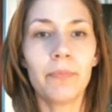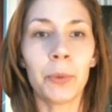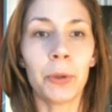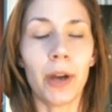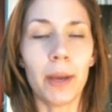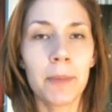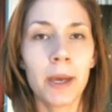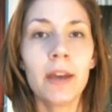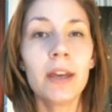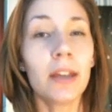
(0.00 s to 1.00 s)
Alright,
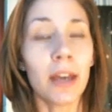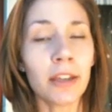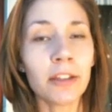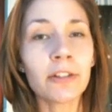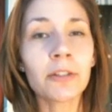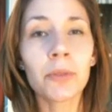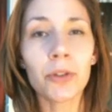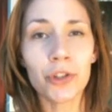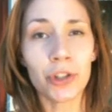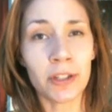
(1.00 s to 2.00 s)
angular
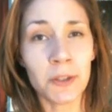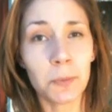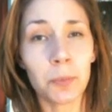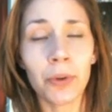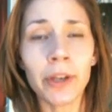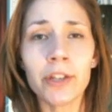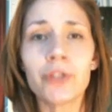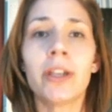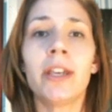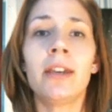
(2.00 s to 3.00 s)
motion is pretty
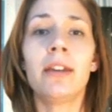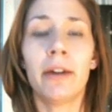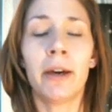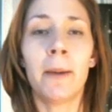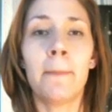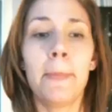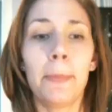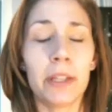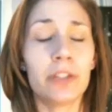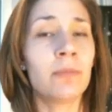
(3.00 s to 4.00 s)
tricky,
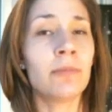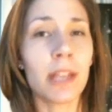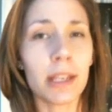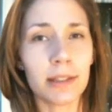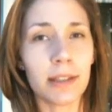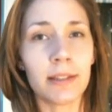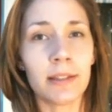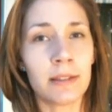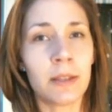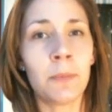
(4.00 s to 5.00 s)
but gymnastics
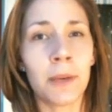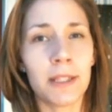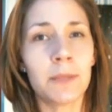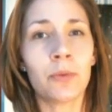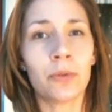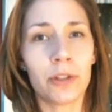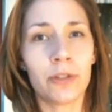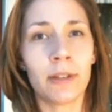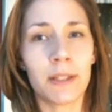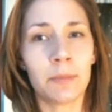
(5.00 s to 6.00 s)
is the best sport
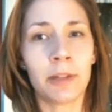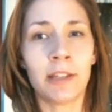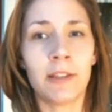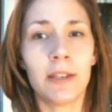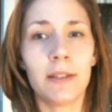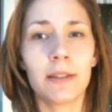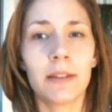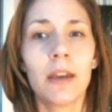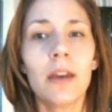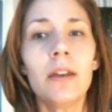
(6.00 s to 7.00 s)
to explain this.
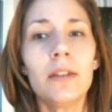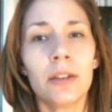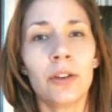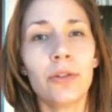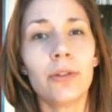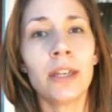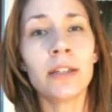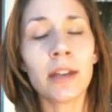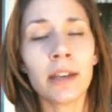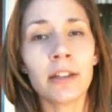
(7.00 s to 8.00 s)
So
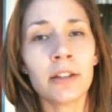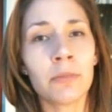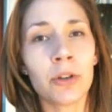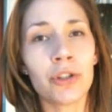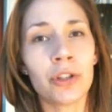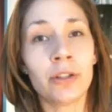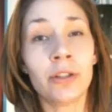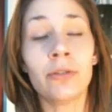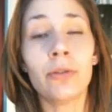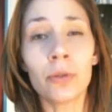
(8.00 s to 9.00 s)
in angular motion,
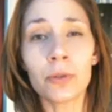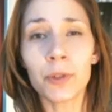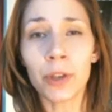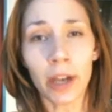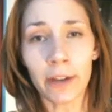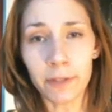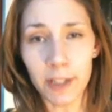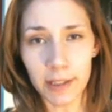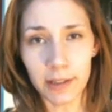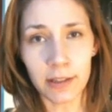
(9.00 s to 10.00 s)
you also have
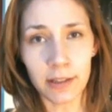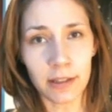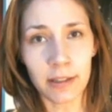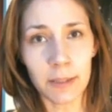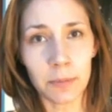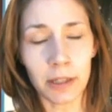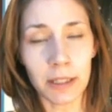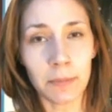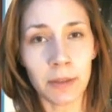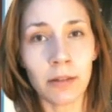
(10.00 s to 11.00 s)
distance and
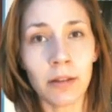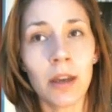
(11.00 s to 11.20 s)
displacement,